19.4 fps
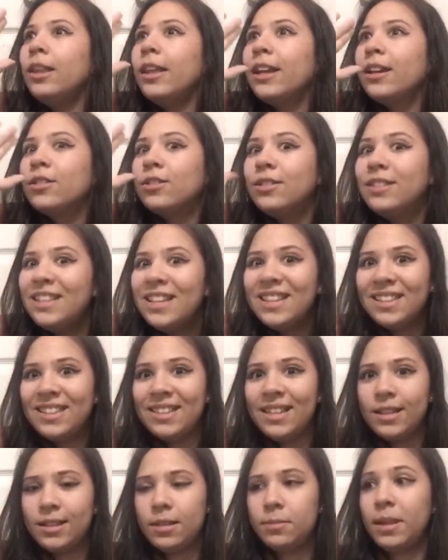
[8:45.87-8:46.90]
like a
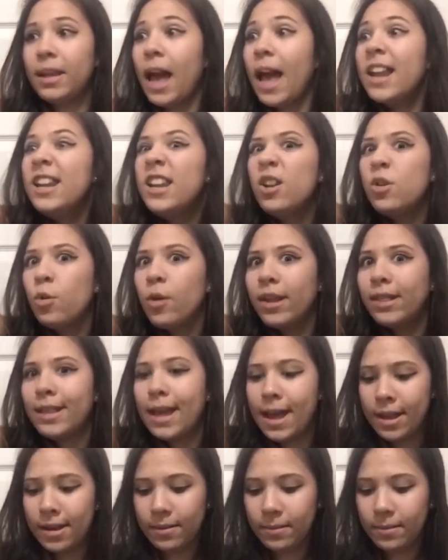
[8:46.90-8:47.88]
distance. I was like, I need to go get that.